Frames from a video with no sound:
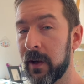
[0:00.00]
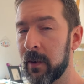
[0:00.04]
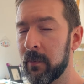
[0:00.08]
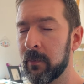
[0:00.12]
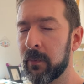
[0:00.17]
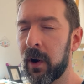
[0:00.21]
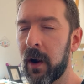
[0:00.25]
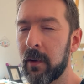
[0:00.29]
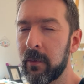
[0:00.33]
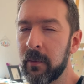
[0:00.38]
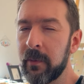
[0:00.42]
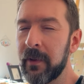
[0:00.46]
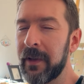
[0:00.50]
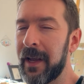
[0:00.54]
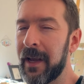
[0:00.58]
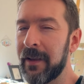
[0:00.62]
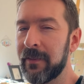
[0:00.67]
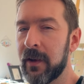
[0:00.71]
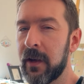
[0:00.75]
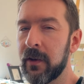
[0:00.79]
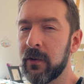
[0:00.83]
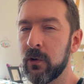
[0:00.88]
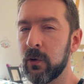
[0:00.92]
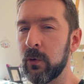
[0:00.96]
and probably as
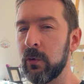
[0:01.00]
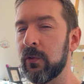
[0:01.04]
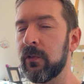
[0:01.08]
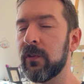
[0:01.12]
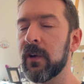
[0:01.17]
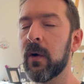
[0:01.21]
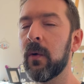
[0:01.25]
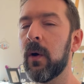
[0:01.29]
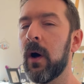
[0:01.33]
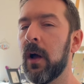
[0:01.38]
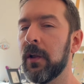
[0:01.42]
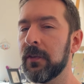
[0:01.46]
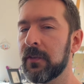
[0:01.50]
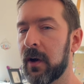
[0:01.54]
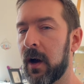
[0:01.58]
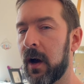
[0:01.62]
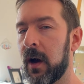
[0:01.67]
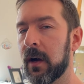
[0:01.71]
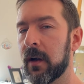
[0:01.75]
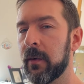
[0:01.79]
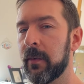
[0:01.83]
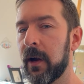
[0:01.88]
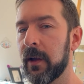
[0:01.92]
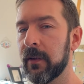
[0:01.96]
I do so, I'll
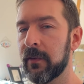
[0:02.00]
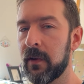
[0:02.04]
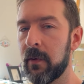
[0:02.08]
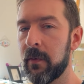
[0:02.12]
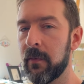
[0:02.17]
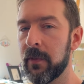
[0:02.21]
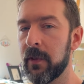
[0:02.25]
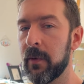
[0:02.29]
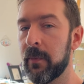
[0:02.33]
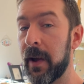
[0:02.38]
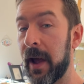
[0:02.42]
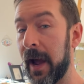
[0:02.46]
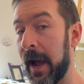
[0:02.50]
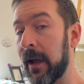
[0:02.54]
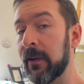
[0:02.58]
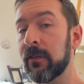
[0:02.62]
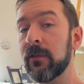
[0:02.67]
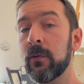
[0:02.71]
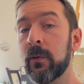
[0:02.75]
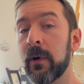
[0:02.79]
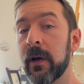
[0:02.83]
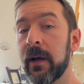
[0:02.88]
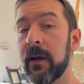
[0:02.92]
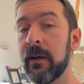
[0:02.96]
talk about some of the
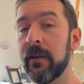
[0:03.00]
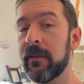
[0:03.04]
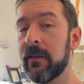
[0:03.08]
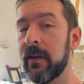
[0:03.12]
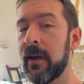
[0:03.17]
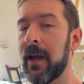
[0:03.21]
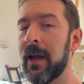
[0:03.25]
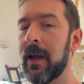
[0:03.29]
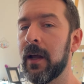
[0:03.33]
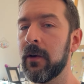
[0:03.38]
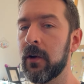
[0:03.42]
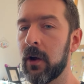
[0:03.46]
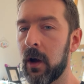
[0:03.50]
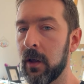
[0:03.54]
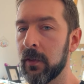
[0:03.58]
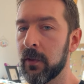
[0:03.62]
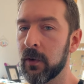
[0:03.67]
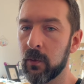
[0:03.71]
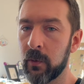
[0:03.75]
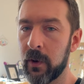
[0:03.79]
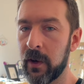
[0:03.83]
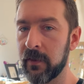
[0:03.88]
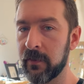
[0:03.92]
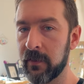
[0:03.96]
past ways and
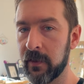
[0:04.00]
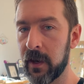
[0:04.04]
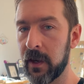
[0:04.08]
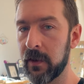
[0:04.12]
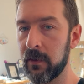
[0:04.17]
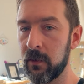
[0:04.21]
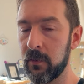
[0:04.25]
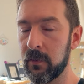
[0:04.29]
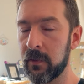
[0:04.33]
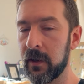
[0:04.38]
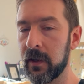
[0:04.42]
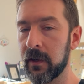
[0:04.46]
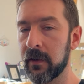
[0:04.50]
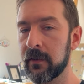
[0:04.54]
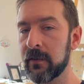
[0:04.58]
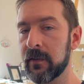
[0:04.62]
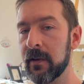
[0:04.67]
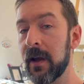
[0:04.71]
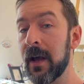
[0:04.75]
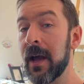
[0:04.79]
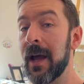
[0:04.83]
other ways that I do things.